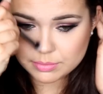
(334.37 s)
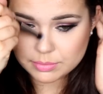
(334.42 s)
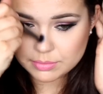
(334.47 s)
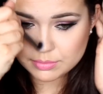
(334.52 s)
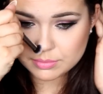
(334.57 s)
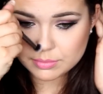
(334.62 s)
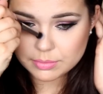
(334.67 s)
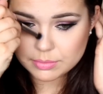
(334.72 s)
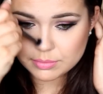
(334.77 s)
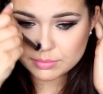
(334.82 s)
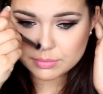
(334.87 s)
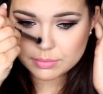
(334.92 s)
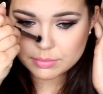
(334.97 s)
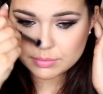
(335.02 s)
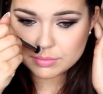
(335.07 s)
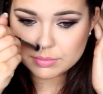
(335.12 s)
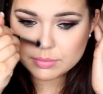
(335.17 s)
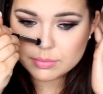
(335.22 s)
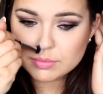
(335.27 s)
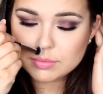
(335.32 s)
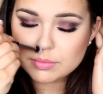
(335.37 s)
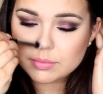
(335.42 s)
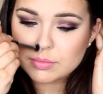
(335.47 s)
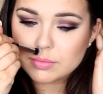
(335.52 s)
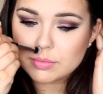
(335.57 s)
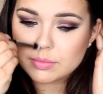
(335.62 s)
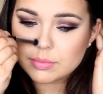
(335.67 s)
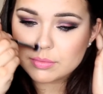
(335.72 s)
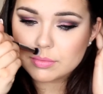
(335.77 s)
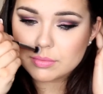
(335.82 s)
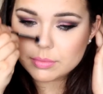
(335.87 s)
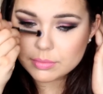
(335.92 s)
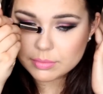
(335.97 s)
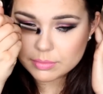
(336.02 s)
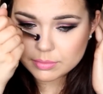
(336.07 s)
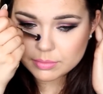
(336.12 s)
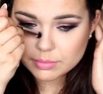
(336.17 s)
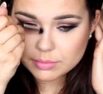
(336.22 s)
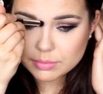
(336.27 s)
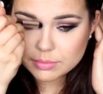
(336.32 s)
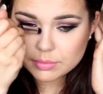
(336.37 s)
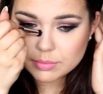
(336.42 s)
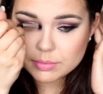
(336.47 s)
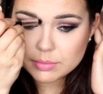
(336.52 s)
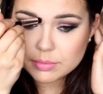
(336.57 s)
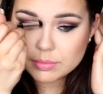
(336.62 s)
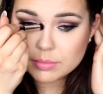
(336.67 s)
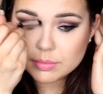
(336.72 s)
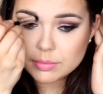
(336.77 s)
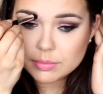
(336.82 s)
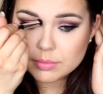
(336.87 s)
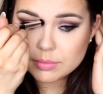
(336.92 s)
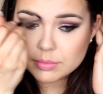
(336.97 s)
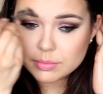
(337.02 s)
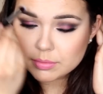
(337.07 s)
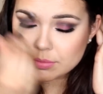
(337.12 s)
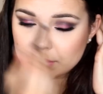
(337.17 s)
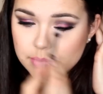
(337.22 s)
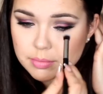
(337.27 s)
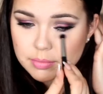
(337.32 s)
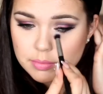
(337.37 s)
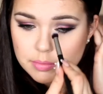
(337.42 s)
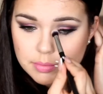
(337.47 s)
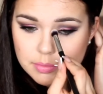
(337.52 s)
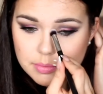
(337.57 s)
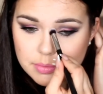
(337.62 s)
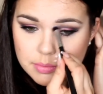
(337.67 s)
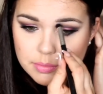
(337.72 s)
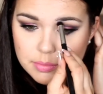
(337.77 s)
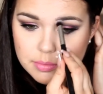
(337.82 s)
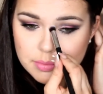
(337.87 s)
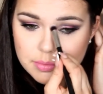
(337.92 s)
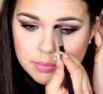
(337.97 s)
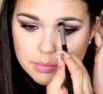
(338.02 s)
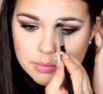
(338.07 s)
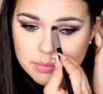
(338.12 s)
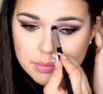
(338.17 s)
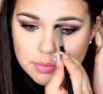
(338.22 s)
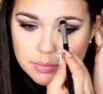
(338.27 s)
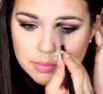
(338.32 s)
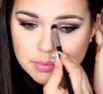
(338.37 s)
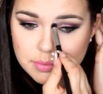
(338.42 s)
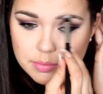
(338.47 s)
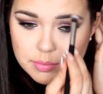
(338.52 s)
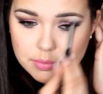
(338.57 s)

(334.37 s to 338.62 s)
No one is speaking in this clip.